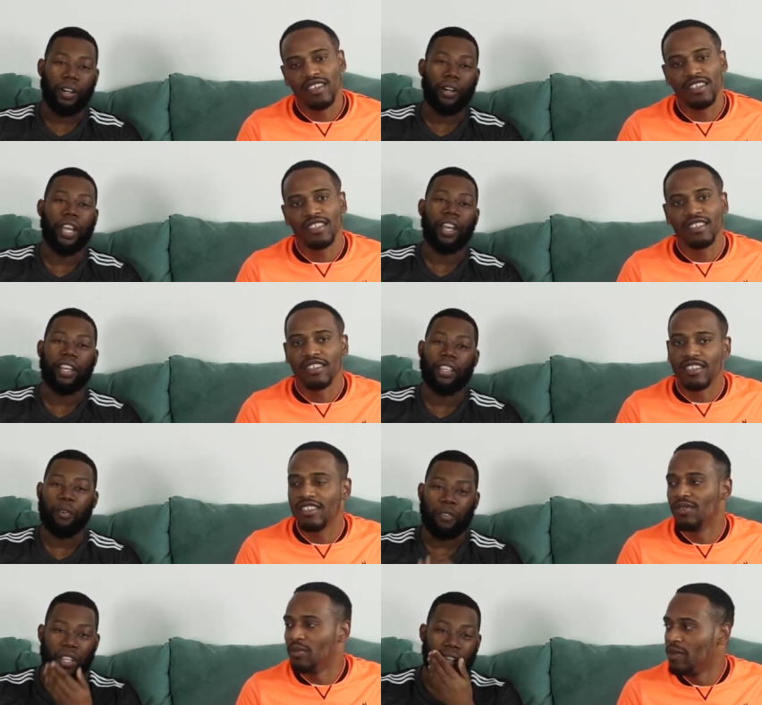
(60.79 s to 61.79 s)
Speaker 1: Oh yeah,
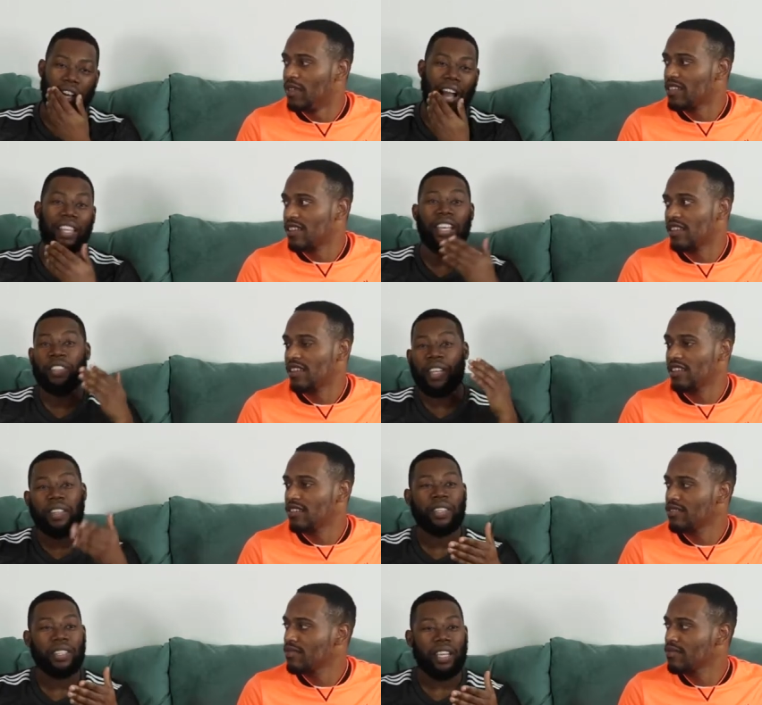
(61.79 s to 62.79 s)
definitely. Yeah. And the
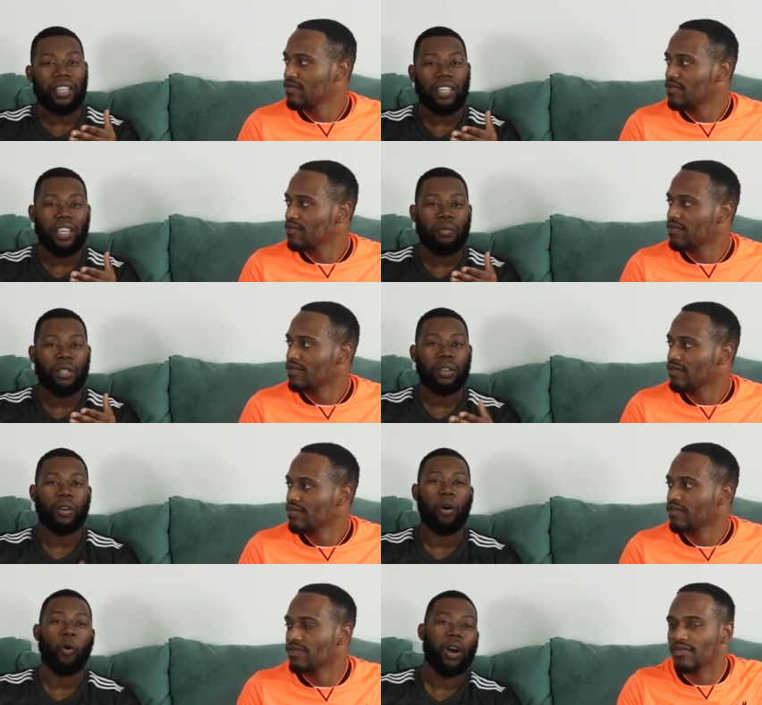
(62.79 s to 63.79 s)
intensity of the games
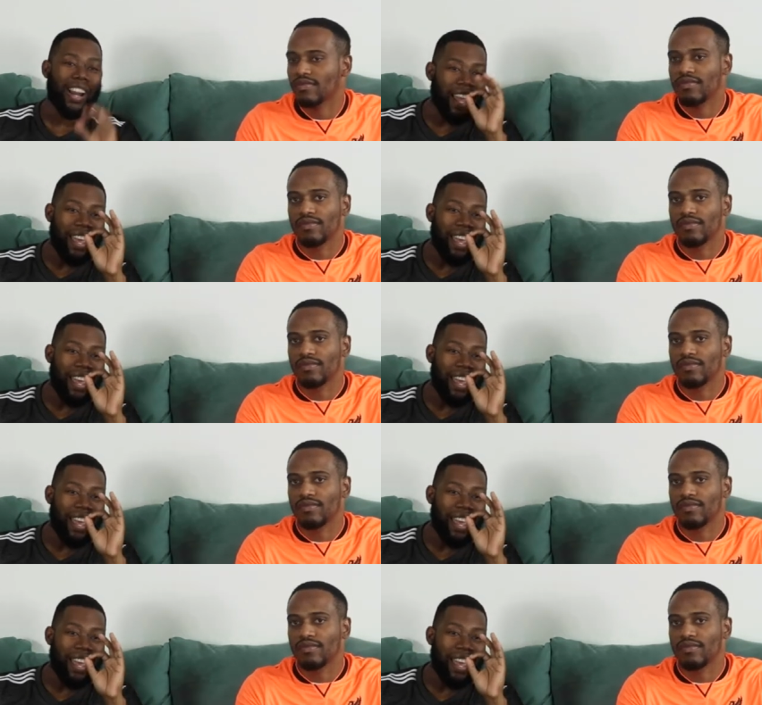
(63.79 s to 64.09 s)
were